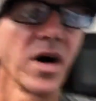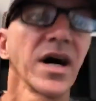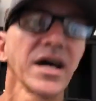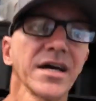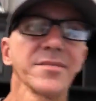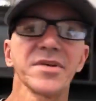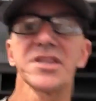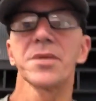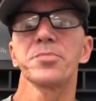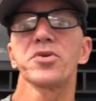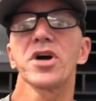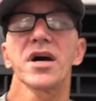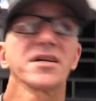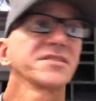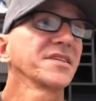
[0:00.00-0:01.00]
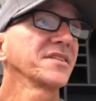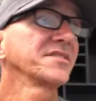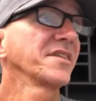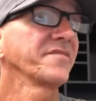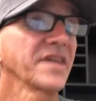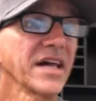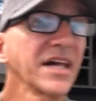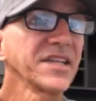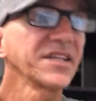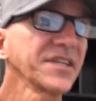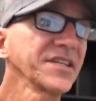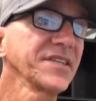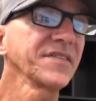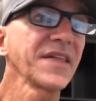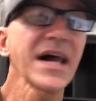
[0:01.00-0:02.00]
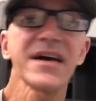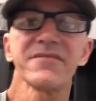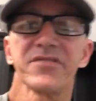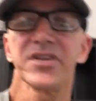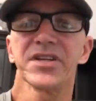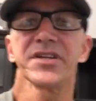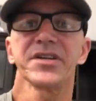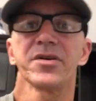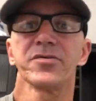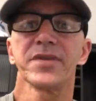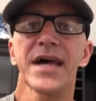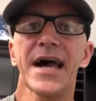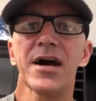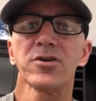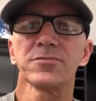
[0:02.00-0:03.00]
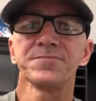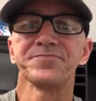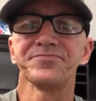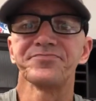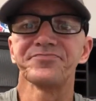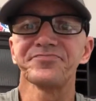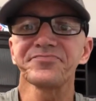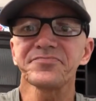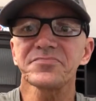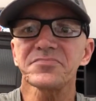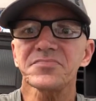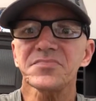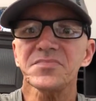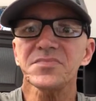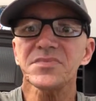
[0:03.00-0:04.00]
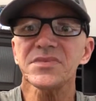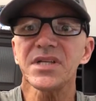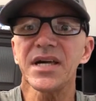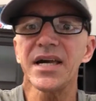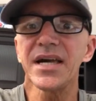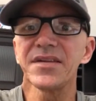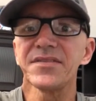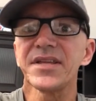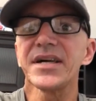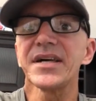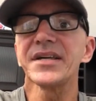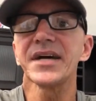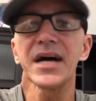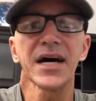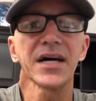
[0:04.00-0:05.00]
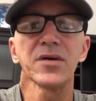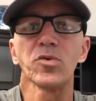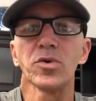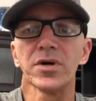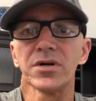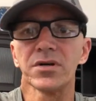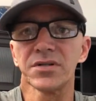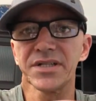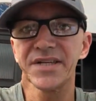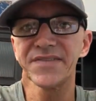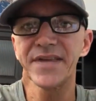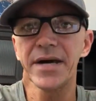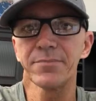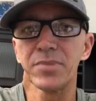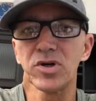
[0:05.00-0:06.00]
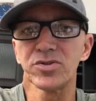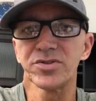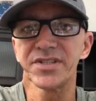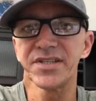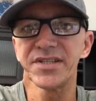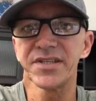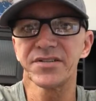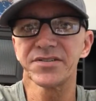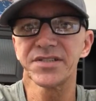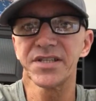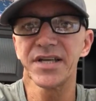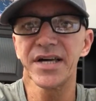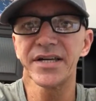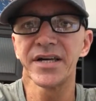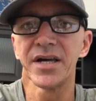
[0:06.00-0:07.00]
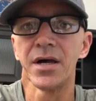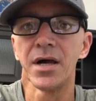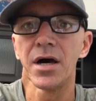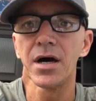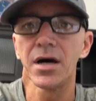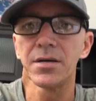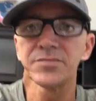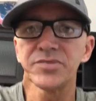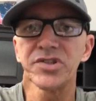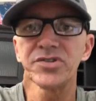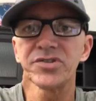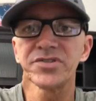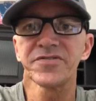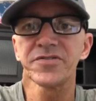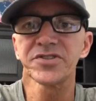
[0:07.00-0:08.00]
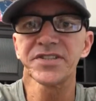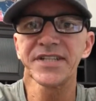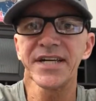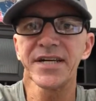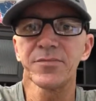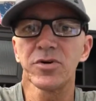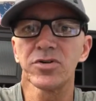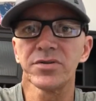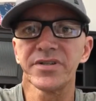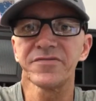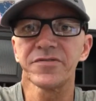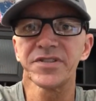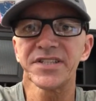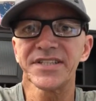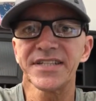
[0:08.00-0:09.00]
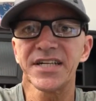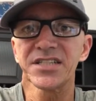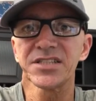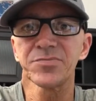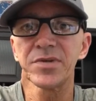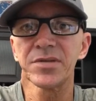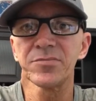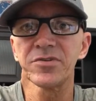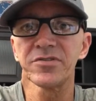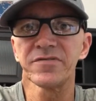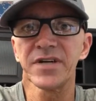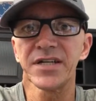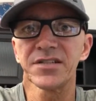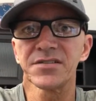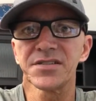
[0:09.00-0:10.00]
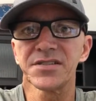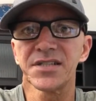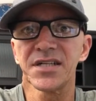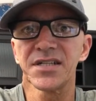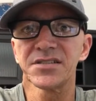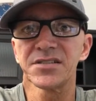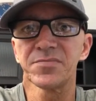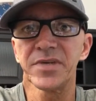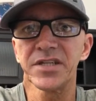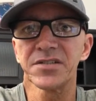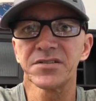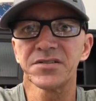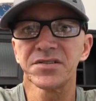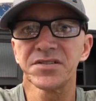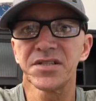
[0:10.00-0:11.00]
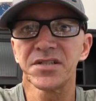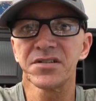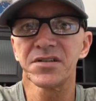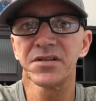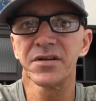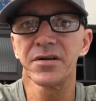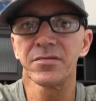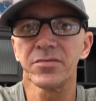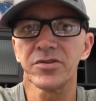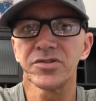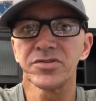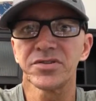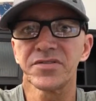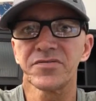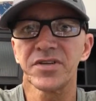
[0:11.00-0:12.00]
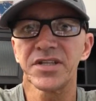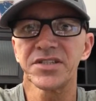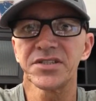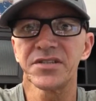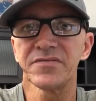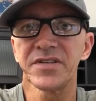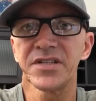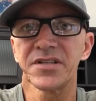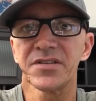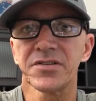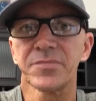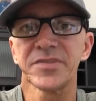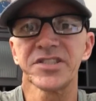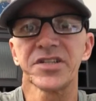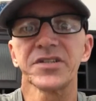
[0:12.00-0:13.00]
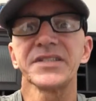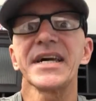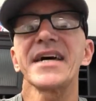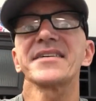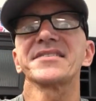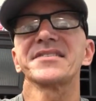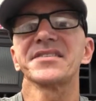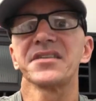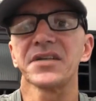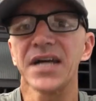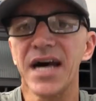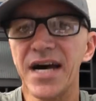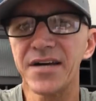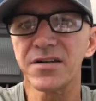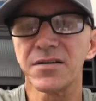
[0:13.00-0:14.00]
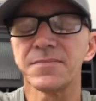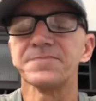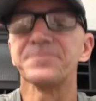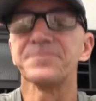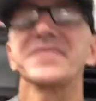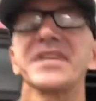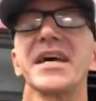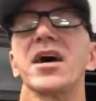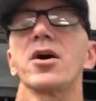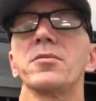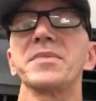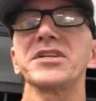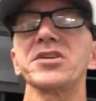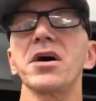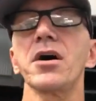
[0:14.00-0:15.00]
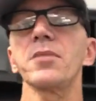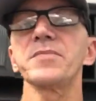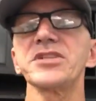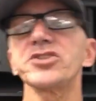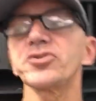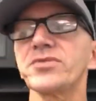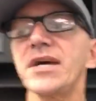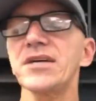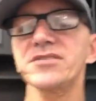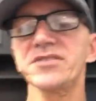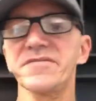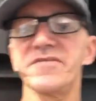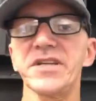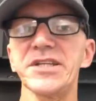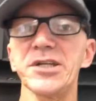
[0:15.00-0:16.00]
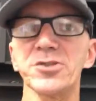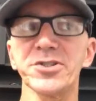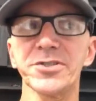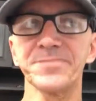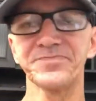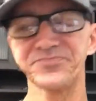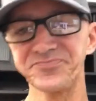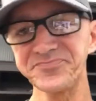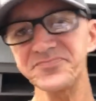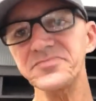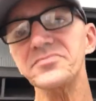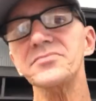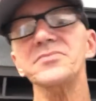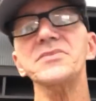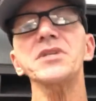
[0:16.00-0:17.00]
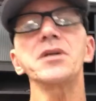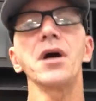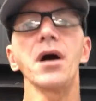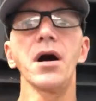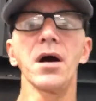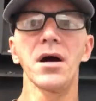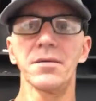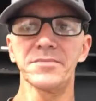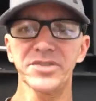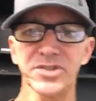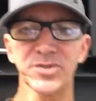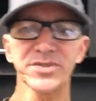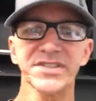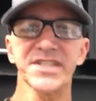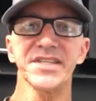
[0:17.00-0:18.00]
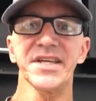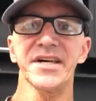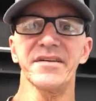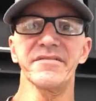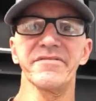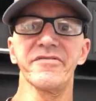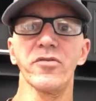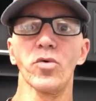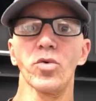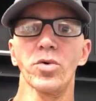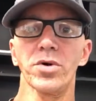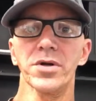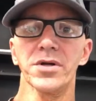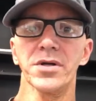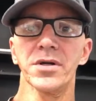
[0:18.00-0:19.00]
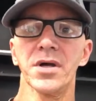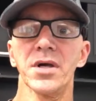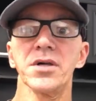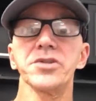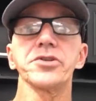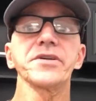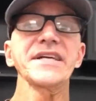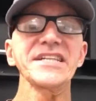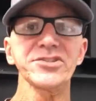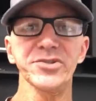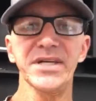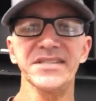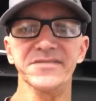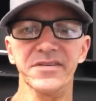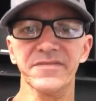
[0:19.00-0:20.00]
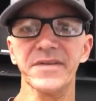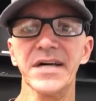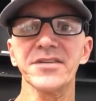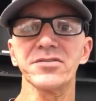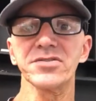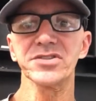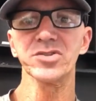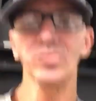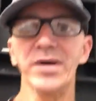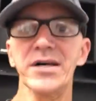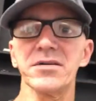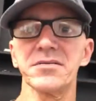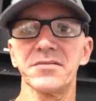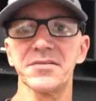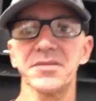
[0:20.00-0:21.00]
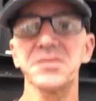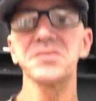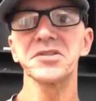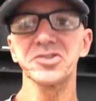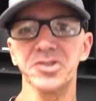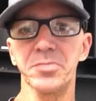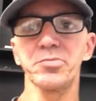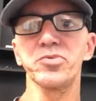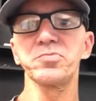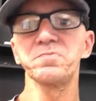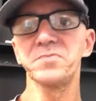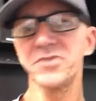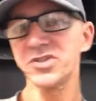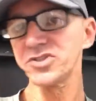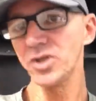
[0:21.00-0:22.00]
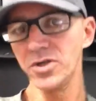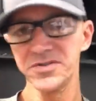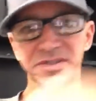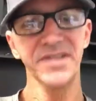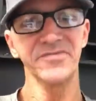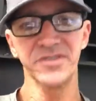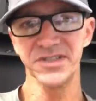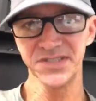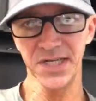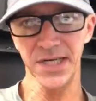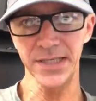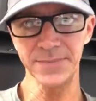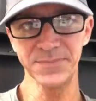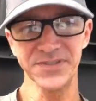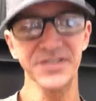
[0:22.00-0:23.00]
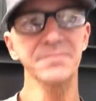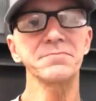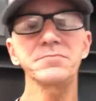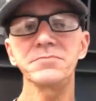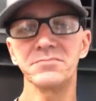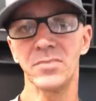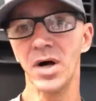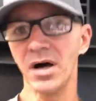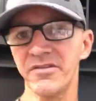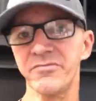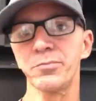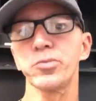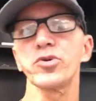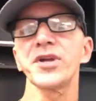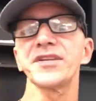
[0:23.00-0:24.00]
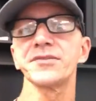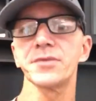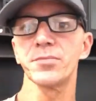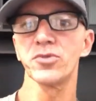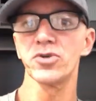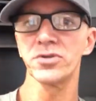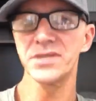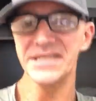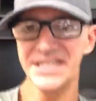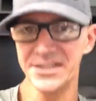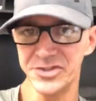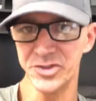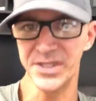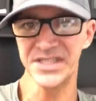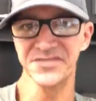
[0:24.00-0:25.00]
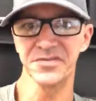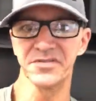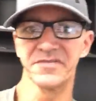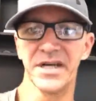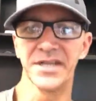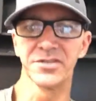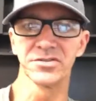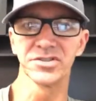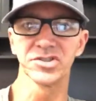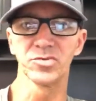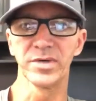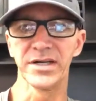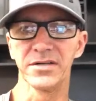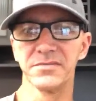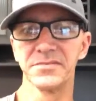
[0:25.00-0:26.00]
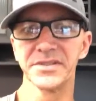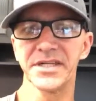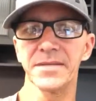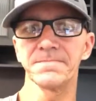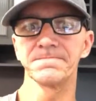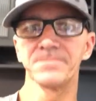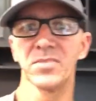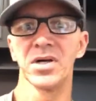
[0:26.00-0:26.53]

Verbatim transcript: I am in the process of editing that video now and then I will get that posted here today. Um, do you use VersaCAMM only for decals, printable vinyl, signs, banners, etc.? Are you able to use it for HDB and other material? Yes, Kyle. Yeah, I'll be I'll be shooting out some videos, um, using it for your heat transfer vinyl as well. There's a there's all different types of printable heat transfer vinyl as well. Yep.